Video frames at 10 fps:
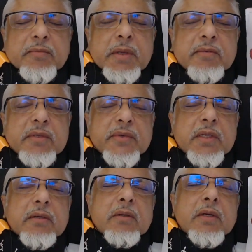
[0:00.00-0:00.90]
previous
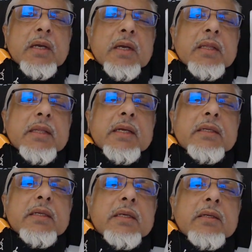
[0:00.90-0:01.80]
video, that
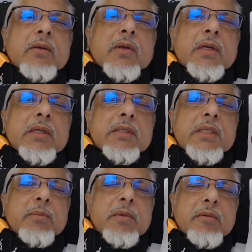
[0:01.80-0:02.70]
in Quran
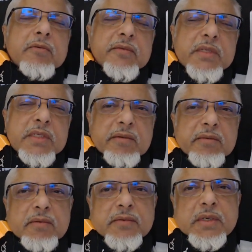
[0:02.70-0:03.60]
chapter number
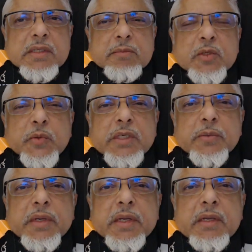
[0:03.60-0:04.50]
57, verse number
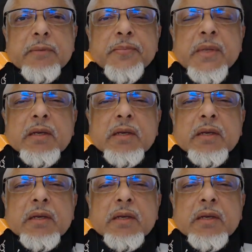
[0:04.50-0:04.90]
20, we read,